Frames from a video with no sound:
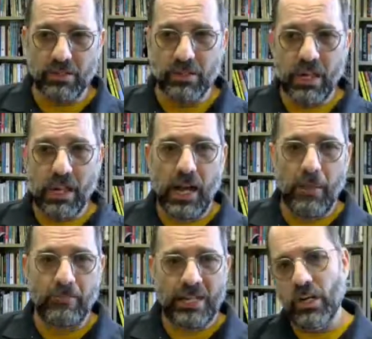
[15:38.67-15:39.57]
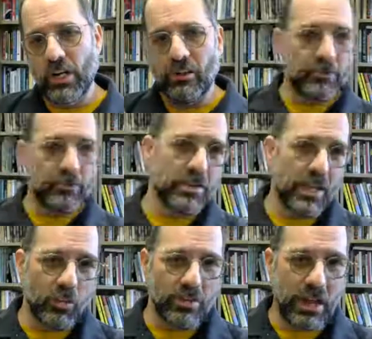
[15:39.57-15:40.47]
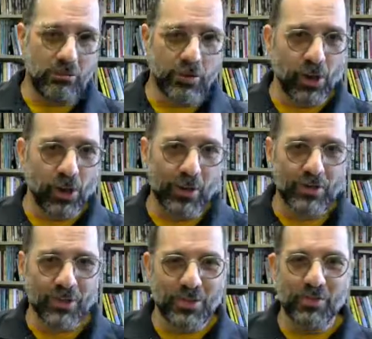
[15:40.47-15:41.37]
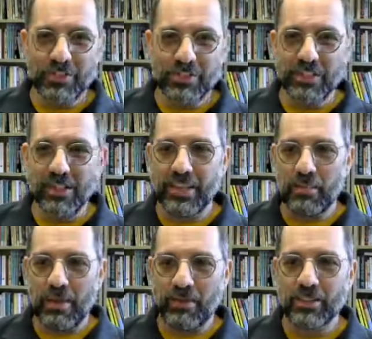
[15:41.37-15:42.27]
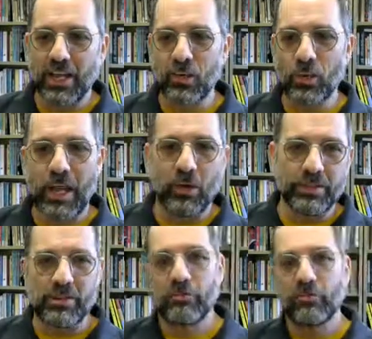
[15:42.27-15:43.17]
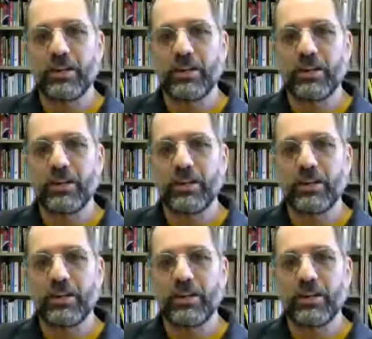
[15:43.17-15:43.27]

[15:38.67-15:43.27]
Either they share everything without regard to the rights that they may have signed away, or they're